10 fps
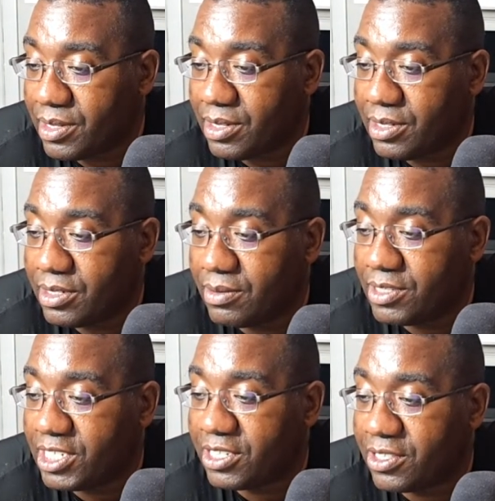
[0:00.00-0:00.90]
So
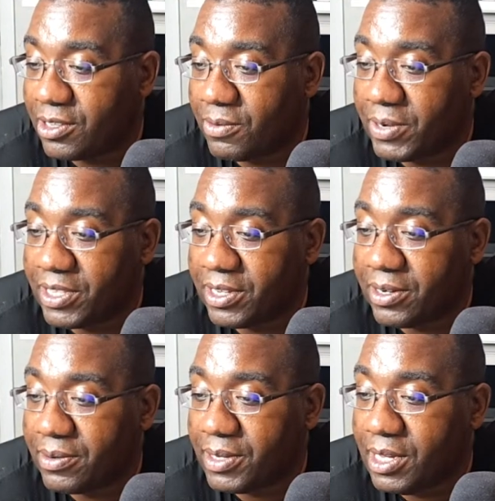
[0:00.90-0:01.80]
just a thought right
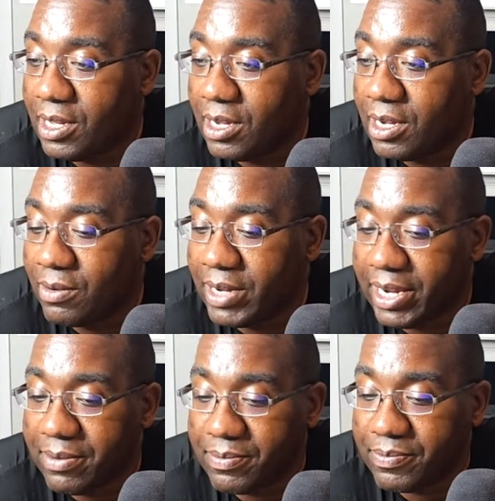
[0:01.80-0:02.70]
there. All
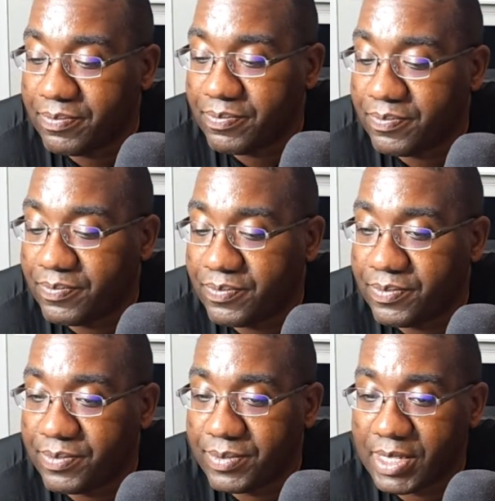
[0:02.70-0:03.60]
right.
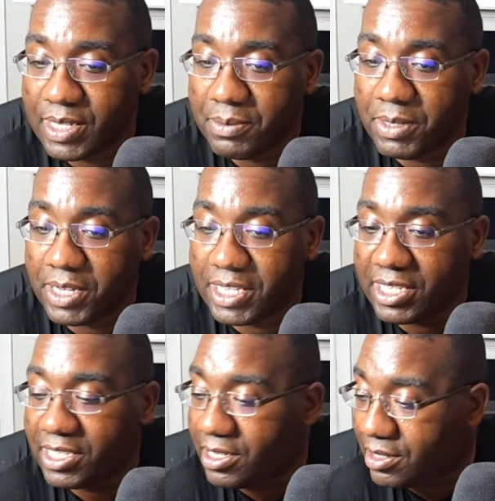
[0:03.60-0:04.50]
Let me look at
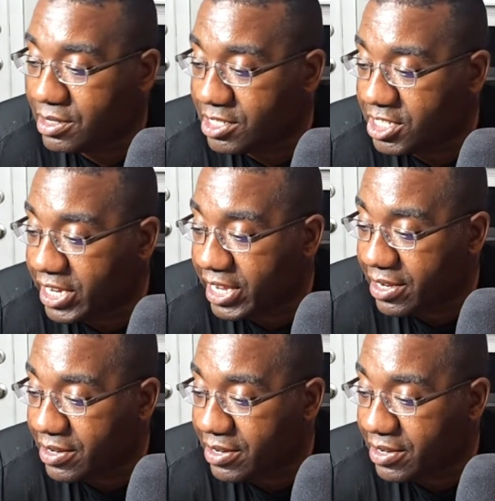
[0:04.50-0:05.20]
the, the chat.